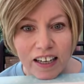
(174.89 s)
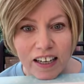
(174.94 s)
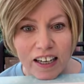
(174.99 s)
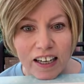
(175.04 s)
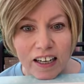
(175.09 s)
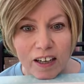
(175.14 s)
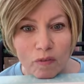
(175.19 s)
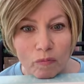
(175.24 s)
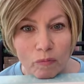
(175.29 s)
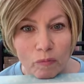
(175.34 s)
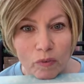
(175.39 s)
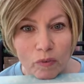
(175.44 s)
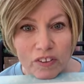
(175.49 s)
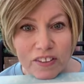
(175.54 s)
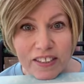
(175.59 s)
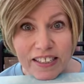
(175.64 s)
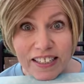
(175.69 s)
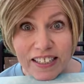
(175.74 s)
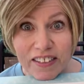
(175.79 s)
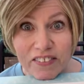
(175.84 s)
um, we'll
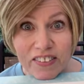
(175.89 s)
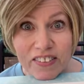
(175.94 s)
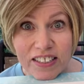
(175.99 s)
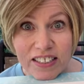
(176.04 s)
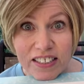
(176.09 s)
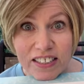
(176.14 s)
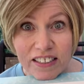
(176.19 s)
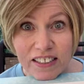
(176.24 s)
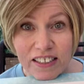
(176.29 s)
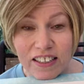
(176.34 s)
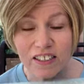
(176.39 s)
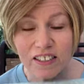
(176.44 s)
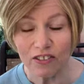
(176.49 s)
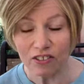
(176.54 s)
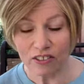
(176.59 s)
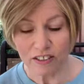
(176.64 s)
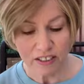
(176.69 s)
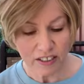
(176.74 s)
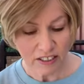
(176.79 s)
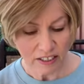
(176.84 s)
see if this is
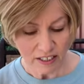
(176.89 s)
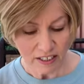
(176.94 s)
close.